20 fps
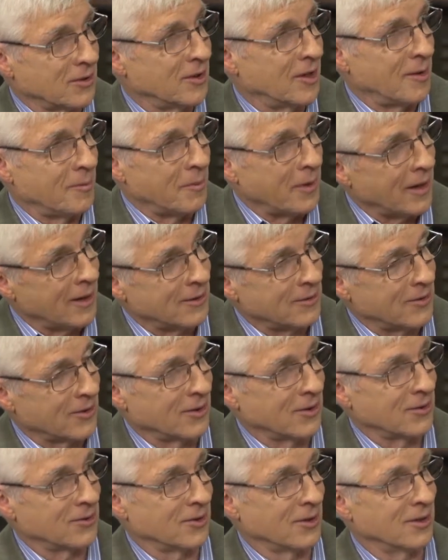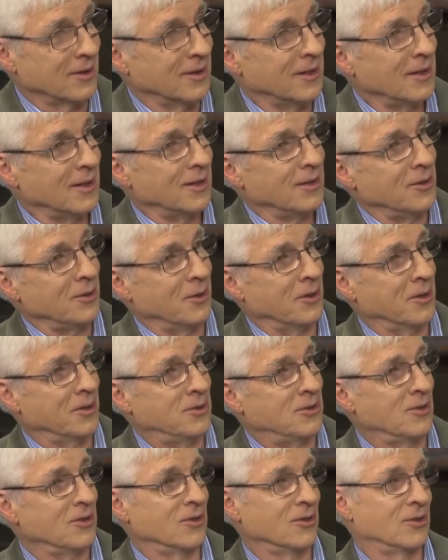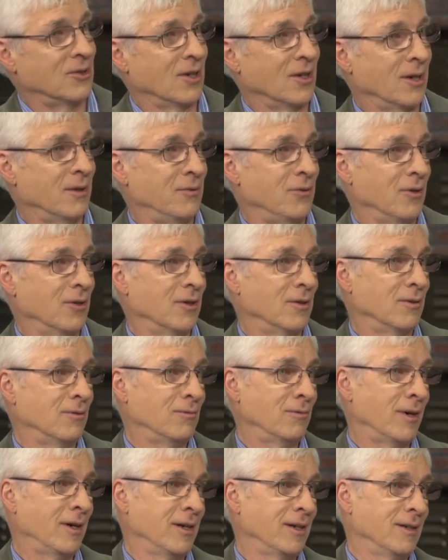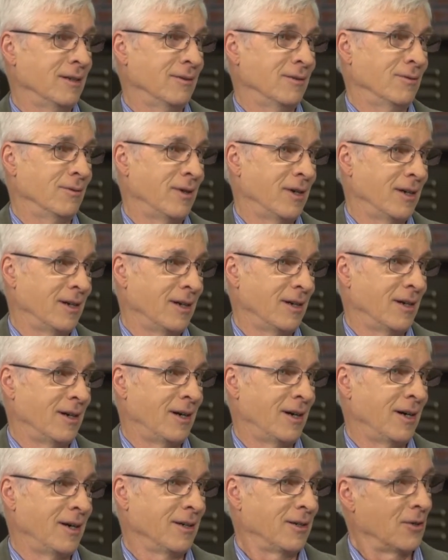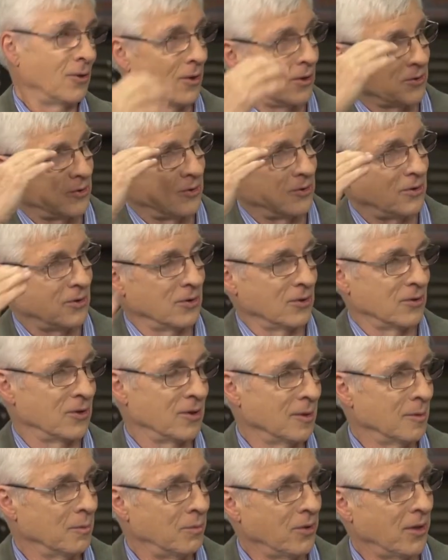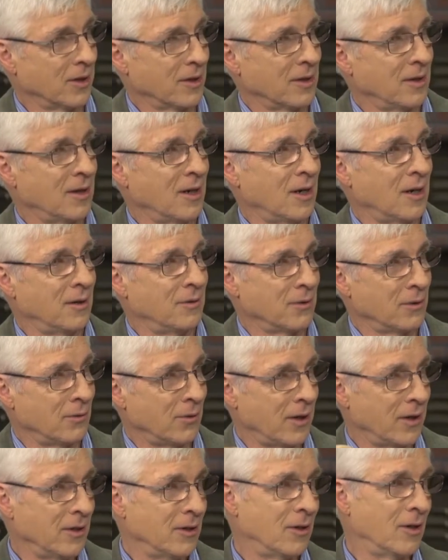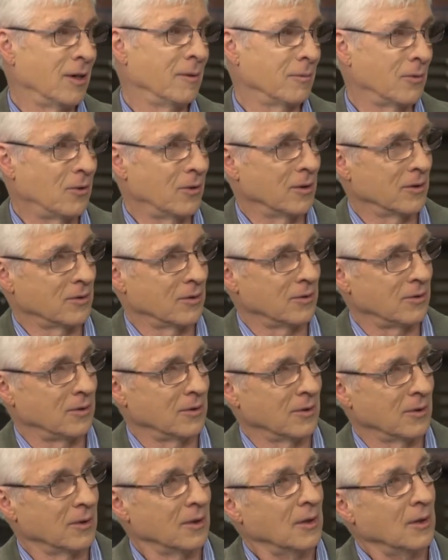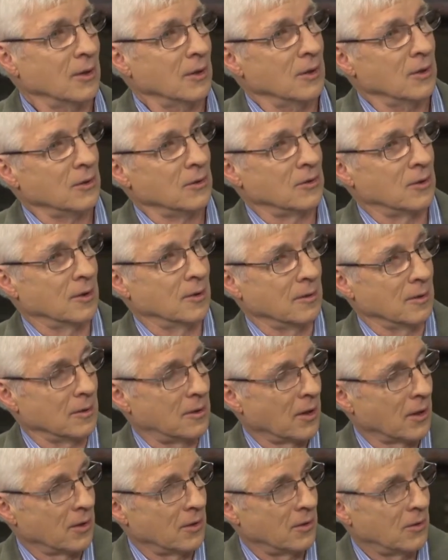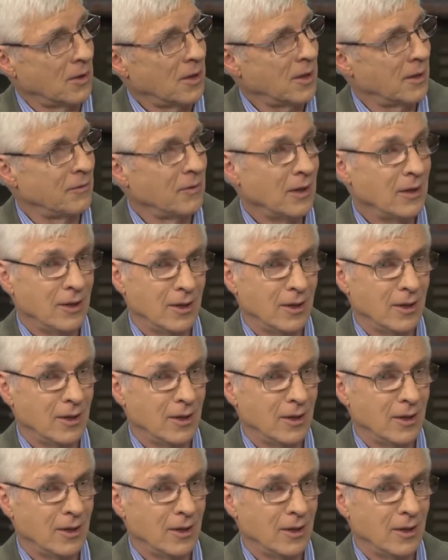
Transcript: and not bad things. And, you know, like Jesus said, if your right eye causes you to sin, pluck it out. If your right arm causes you to sin, cut it off.